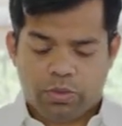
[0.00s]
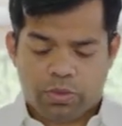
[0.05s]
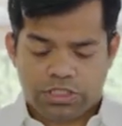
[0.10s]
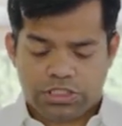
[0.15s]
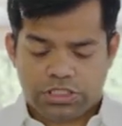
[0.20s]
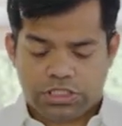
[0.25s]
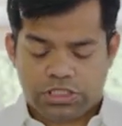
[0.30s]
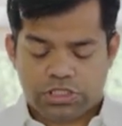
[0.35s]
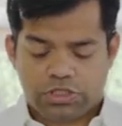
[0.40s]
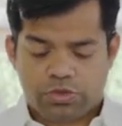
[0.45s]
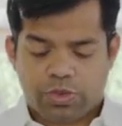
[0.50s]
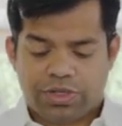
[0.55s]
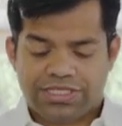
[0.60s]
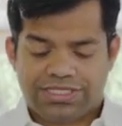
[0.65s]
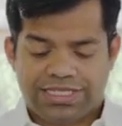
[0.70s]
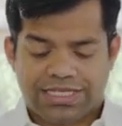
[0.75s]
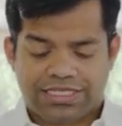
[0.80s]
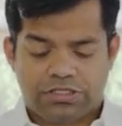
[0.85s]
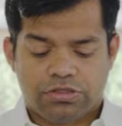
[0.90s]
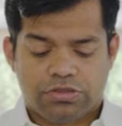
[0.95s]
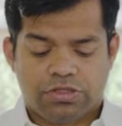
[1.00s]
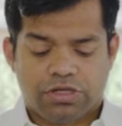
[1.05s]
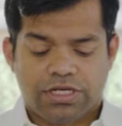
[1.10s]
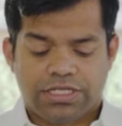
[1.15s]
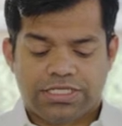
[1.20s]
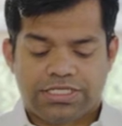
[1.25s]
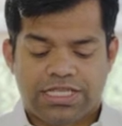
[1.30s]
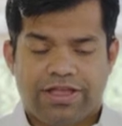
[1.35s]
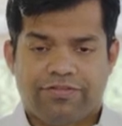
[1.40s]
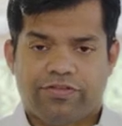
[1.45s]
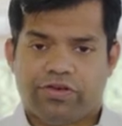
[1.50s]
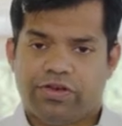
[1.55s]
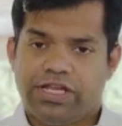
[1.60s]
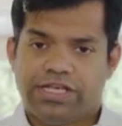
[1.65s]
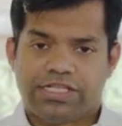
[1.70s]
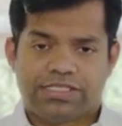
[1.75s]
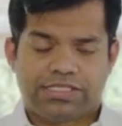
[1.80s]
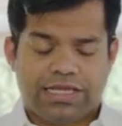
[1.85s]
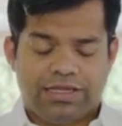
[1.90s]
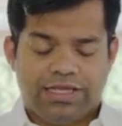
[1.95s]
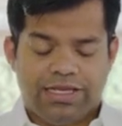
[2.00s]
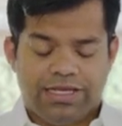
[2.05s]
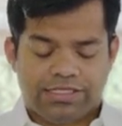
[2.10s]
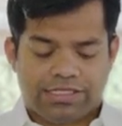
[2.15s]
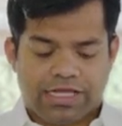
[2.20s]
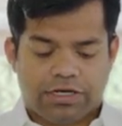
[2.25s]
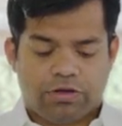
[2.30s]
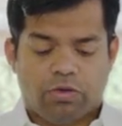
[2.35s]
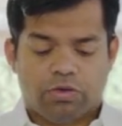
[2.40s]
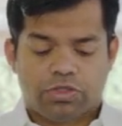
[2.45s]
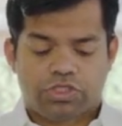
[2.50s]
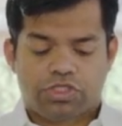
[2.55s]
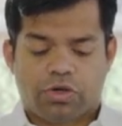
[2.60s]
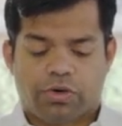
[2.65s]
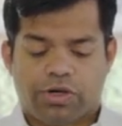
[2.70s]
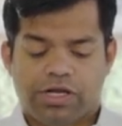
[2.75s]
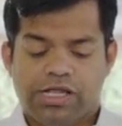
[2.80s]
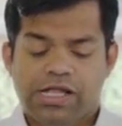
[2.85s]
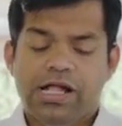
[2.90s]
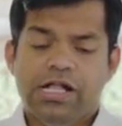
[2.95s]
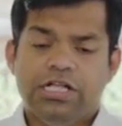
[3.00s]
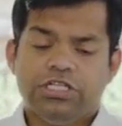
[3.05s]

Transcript: verses twenty-six to thirty-seven. It is that it is that whole story.